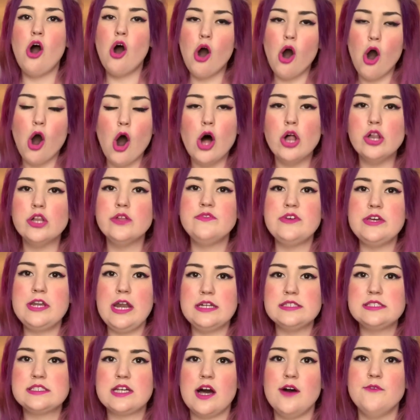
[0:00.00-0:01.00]
all of it
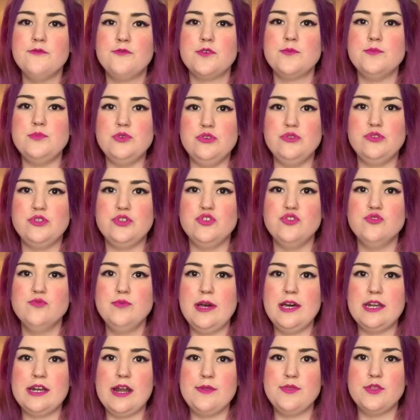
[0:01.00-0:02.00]
has come from YouTube,
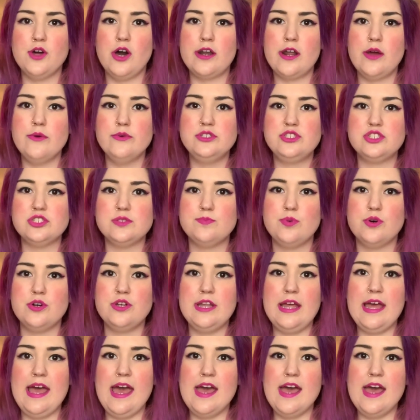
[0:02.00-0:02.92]
and I thought I would just put